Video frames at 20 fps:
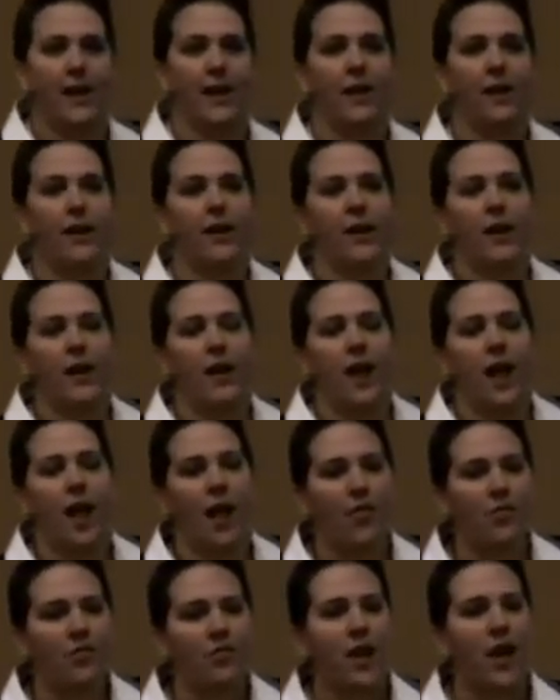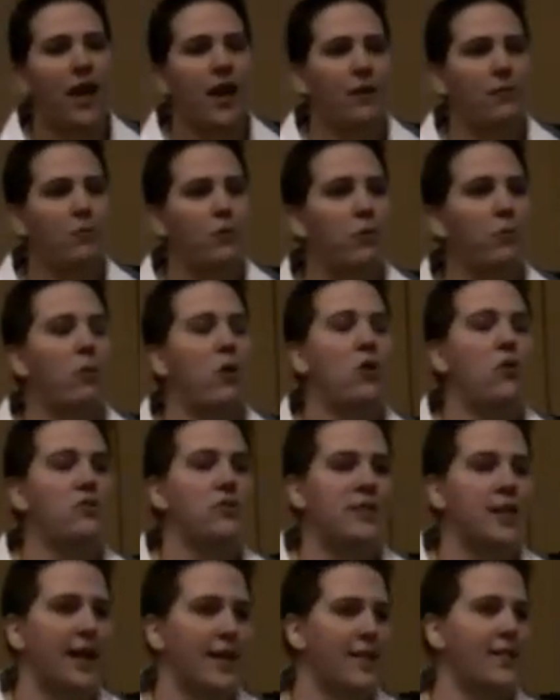data, and then
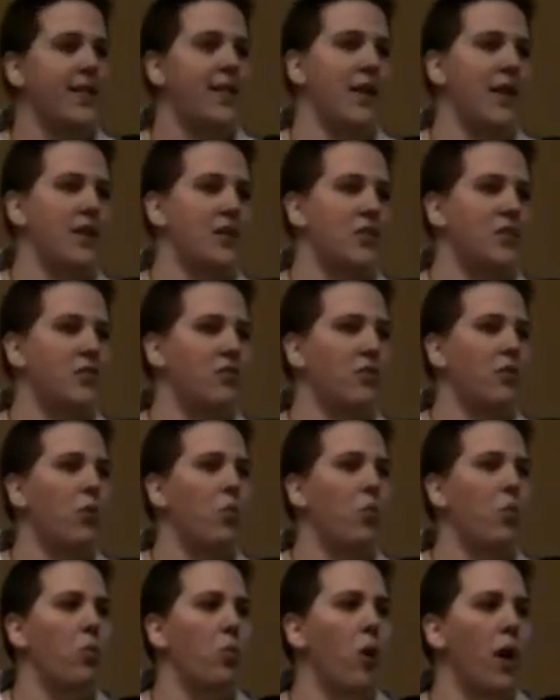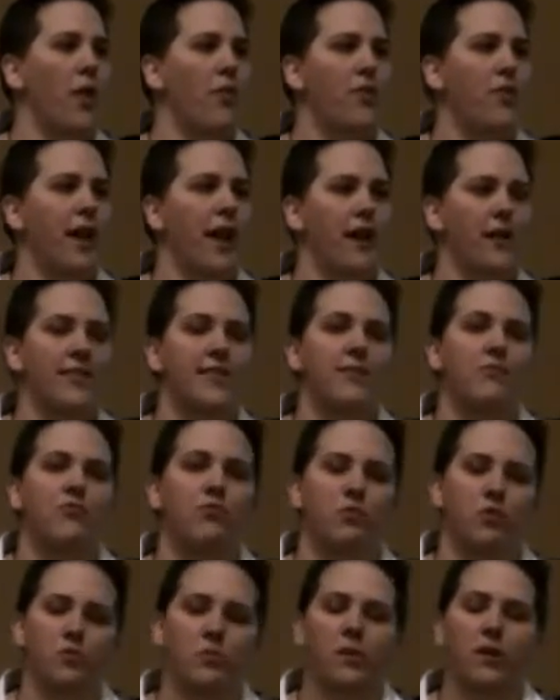propose ideas for what
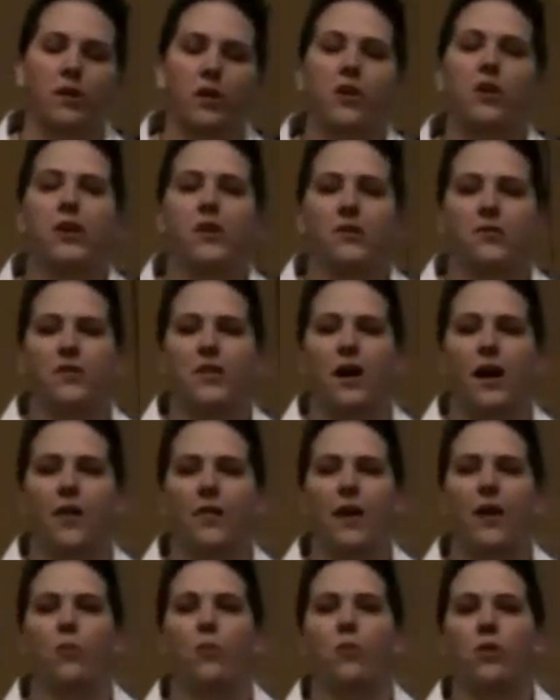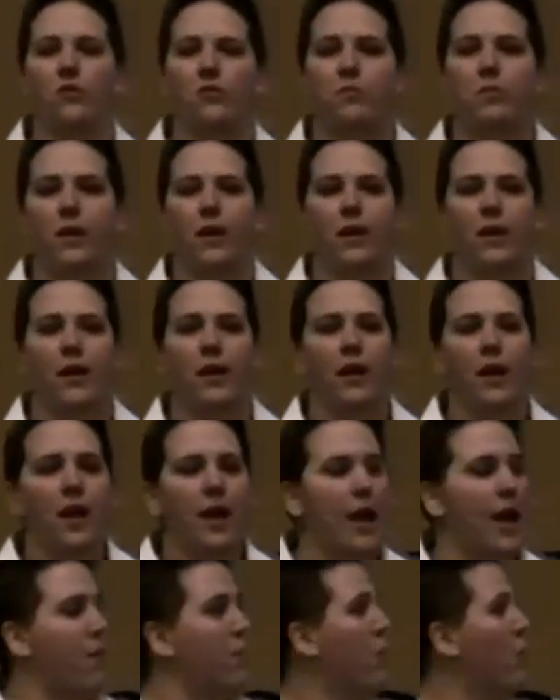that Roomba could have done that would have been
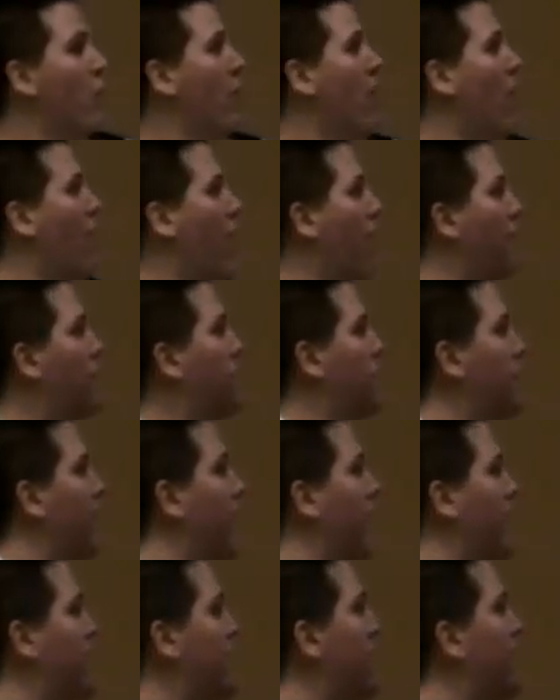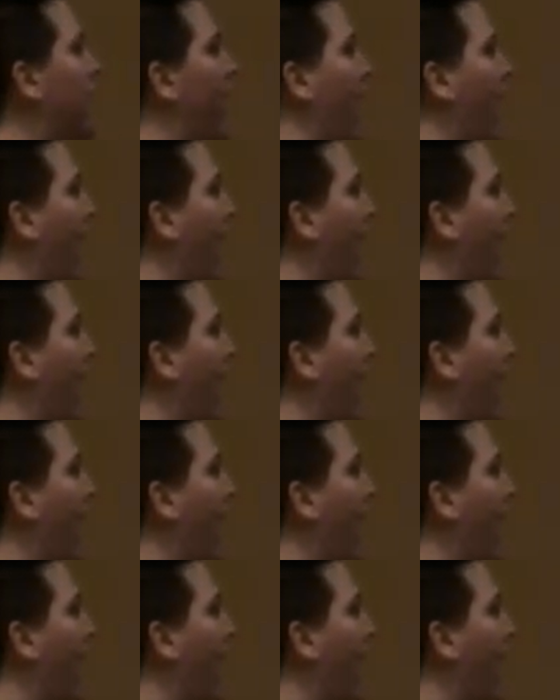a more optimized